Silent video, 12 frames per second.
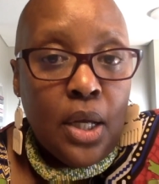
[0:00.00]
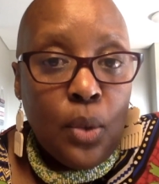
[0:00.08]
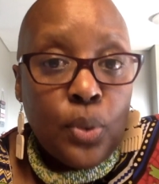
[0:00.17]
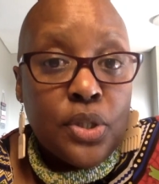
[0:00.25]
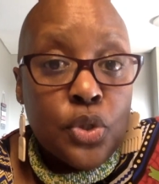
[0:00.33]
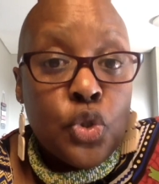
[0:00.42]

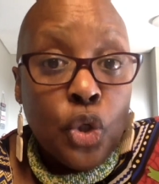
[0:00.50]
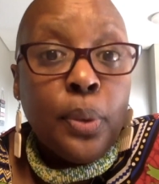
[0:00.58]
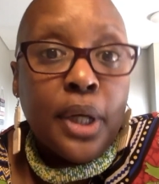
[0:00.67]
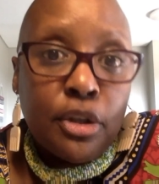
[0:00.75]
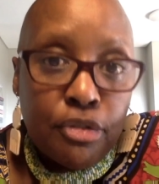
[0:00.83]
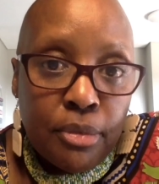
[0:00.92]
was
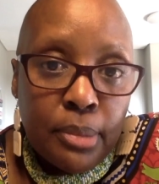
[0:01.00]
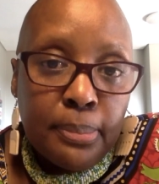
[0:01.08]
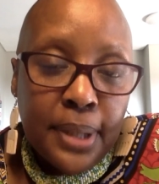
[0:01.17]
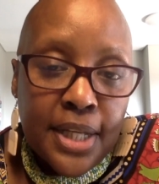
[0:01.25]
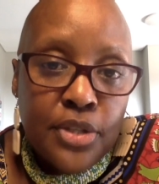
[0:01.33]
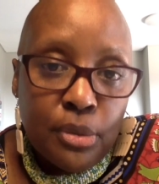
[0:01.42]
doing it from a
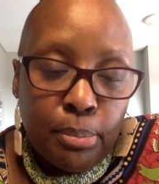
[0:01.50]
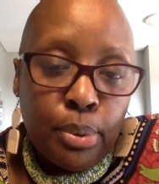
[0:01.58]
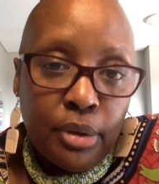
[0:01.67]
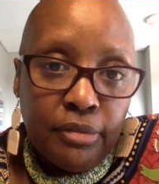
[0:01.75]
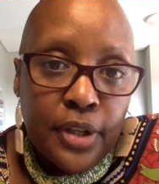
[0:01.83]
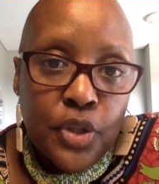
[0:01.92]
place of
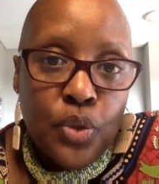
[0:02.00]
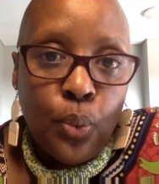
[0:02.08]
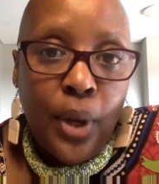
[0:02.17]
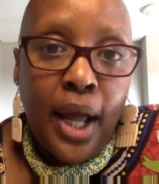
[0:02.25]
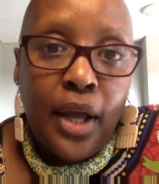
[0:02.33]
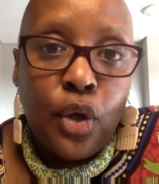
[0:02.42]
privilege
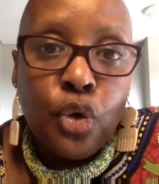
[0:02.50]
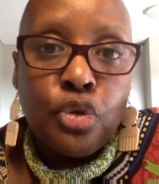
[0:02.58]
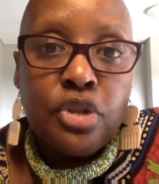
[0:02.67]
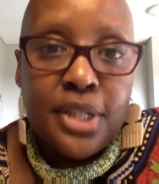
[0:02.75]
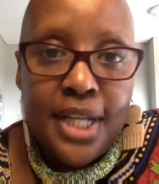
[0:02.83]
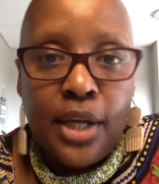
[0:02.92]
where I
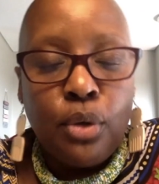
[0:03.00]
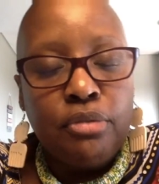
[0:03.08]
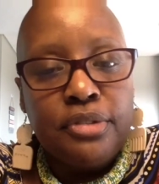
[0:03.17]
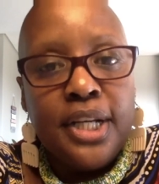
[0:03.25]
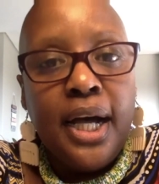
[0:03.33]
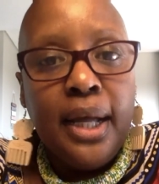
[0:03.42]
could take off
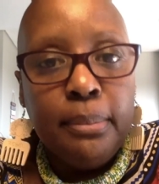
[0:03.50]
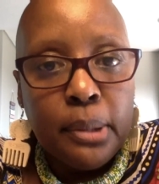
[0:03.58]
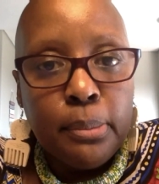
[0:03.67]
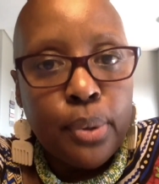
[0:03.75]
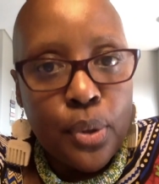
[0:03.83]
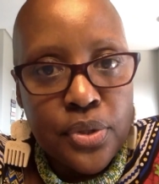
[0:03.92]
time
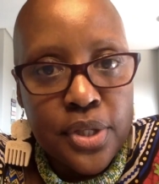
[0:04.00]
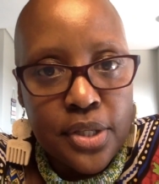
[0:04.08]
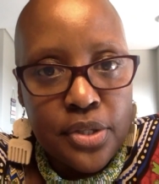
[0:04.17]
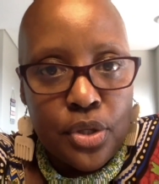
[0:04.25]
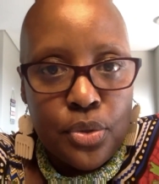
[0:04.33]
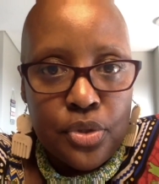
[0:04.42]
and
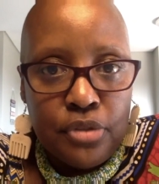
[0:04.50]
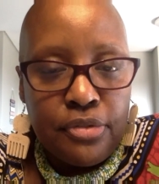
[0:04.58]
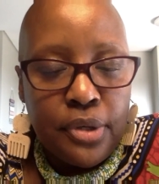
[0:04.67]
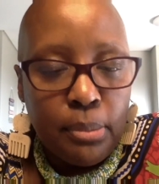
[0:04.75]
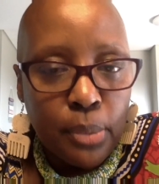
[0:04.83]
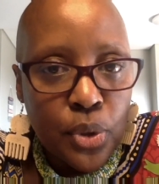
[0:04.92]
process those
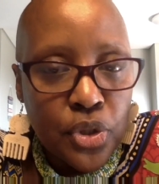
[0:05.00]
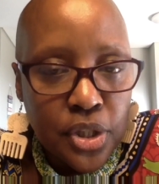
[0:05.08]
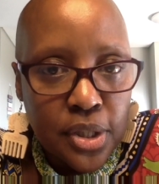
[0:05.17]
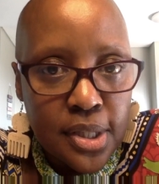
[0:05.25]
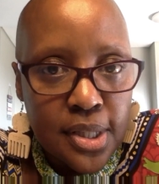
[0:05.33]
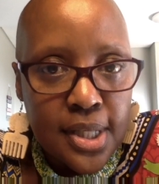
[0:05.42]
different
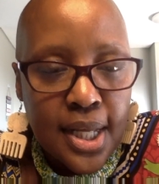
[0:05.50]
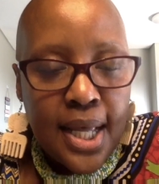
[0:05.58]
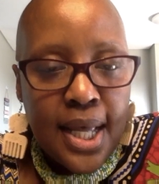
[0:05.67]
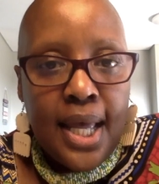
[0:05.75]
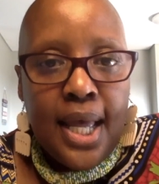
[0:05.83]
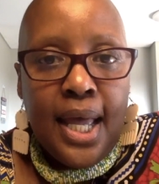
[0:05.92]
emotions.
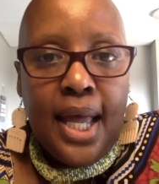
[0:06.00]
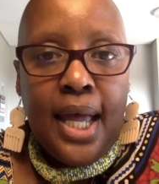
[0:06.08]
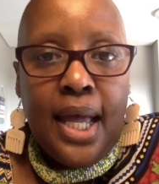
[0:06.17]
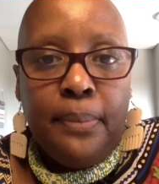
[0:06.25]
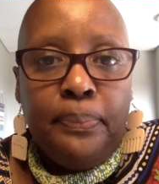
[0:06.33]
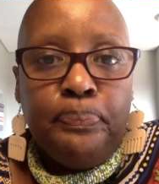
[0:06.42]

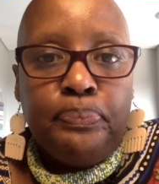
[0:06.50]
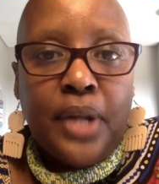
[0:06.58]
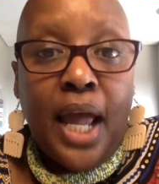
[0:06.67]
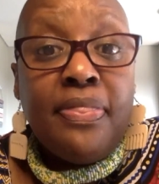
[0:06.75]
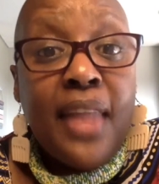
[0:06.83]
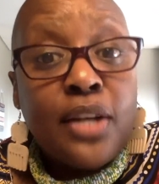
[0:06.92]
And
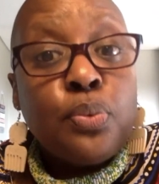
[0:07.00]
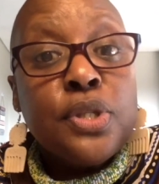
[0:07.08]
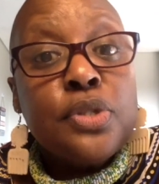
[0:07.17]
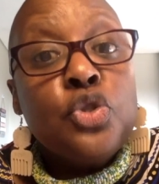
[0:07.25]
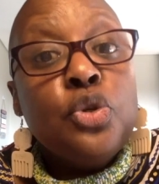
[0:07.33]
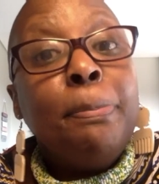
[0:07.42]
that was to